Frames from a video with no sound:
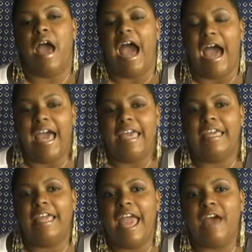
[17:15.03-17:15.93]

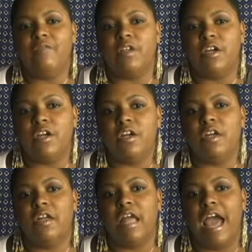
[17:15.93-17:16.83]
I have
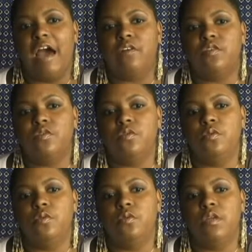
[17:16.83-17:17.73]
learned how
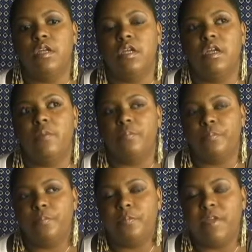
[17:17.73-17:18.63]
to
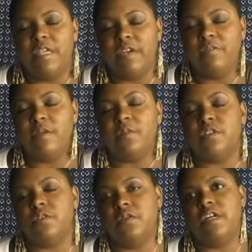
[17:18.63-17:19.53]
give them a
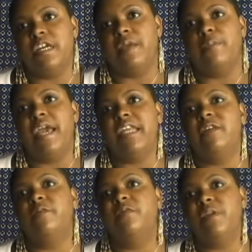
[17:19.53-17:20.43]
story and paint
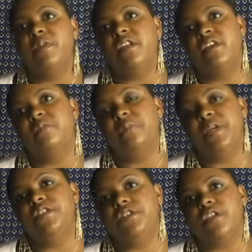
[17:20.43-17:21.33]
a vivid enough
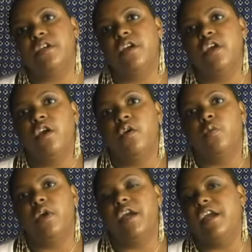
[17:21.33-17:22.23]
picture
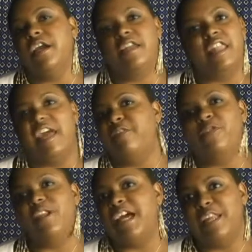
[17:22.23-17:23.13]
where they
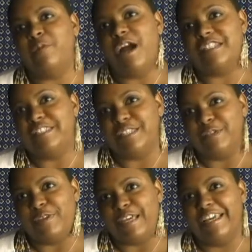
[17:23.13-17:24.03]
feel like they're watching
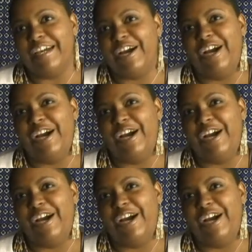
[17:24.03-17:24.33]
TV,